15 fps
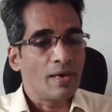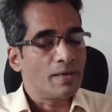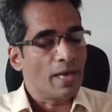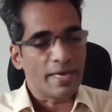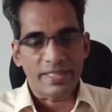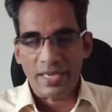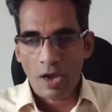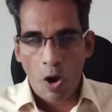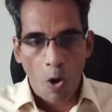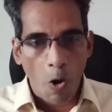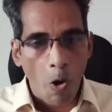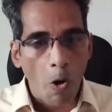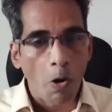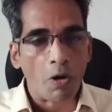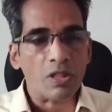I think
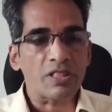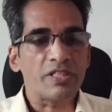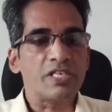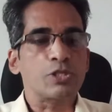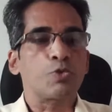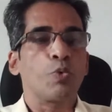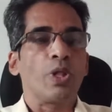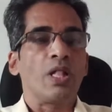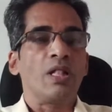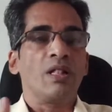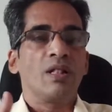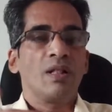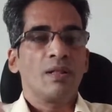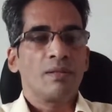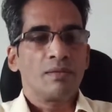all this
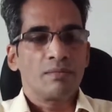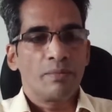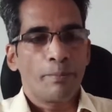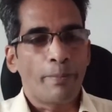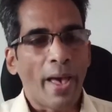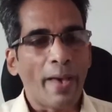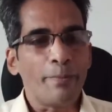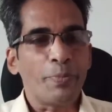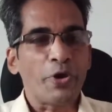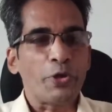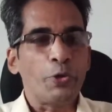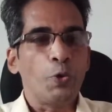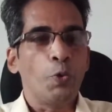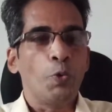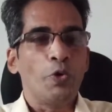will pamper
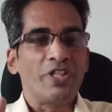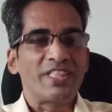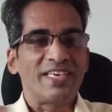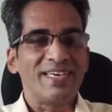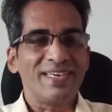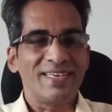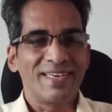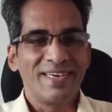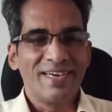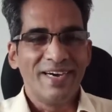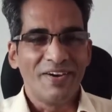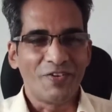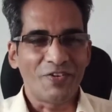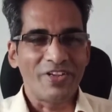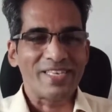you in the
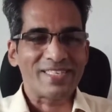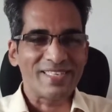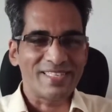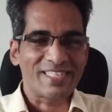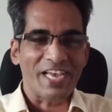research